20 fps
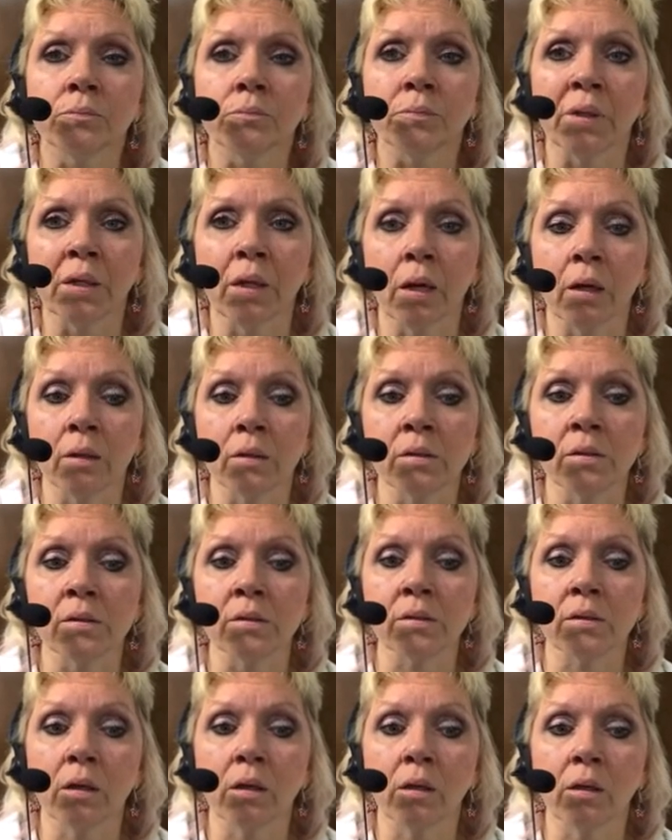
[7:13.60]

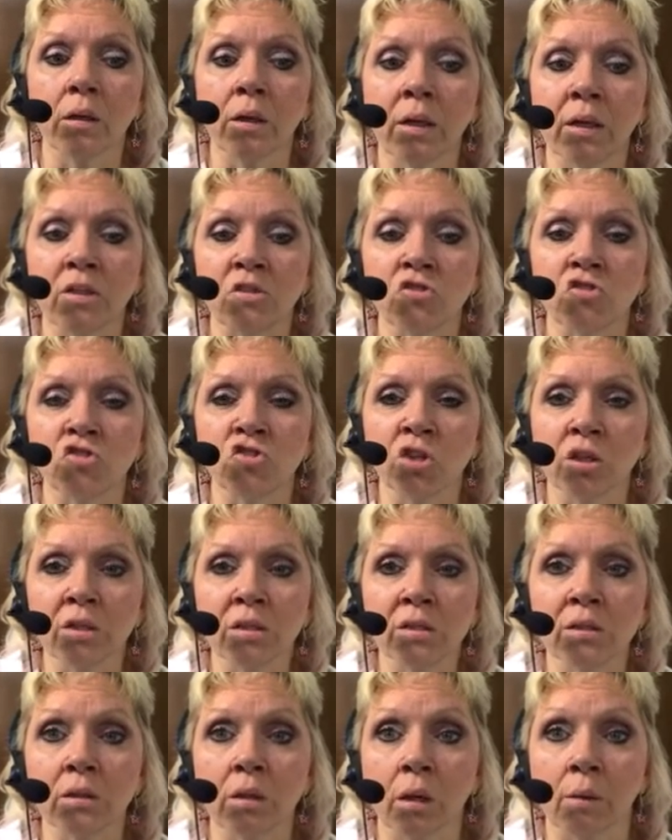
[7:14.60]
because it's
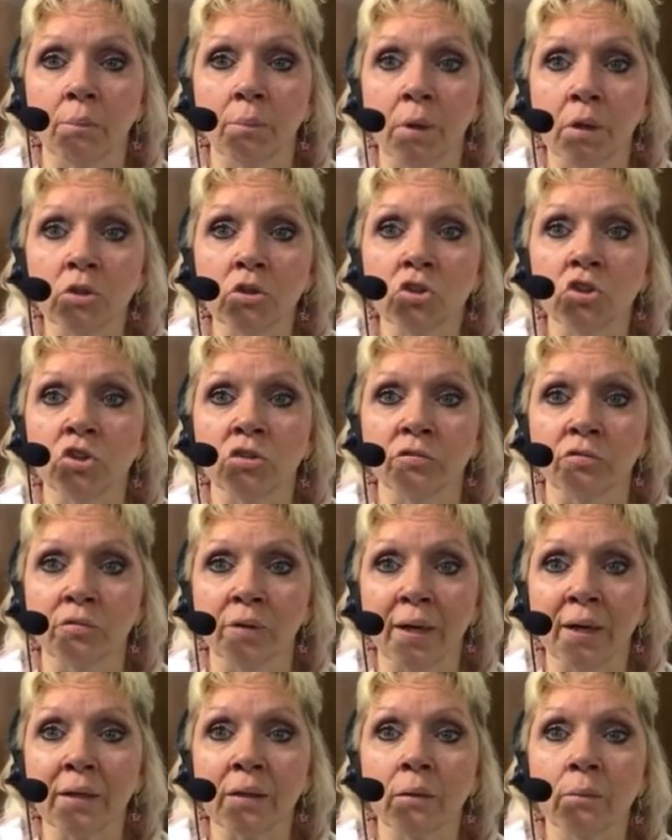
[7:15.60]
just a bunch of
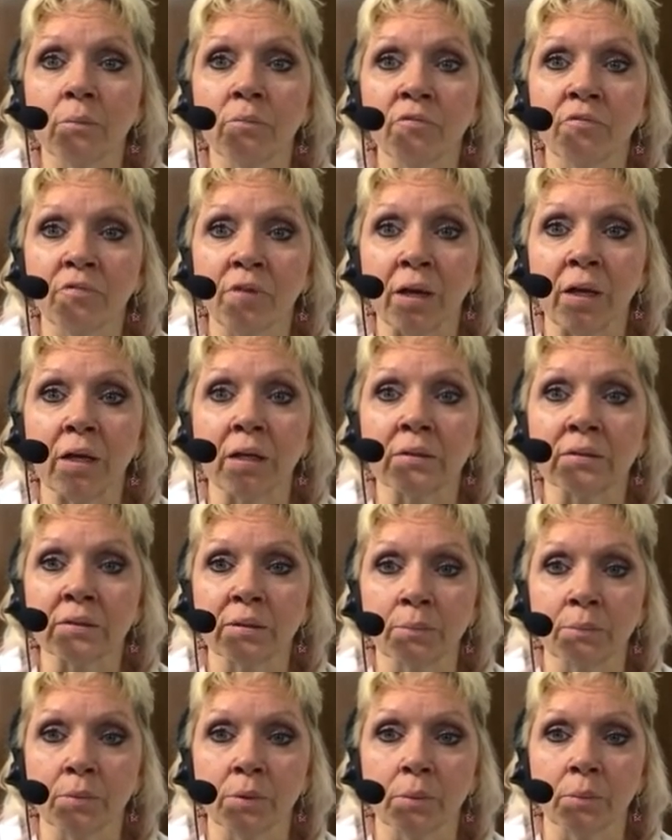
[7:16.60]
random fake
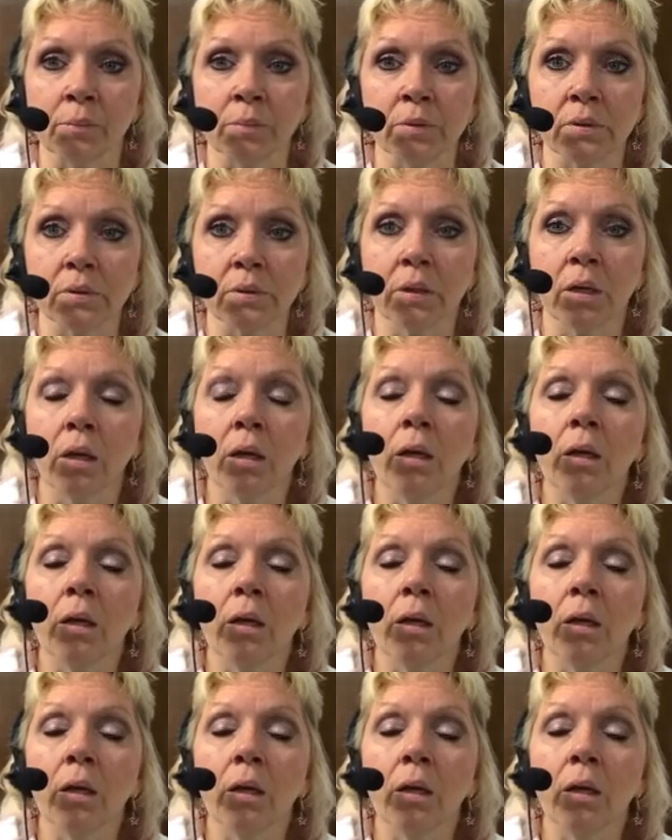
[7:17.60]
symptoms.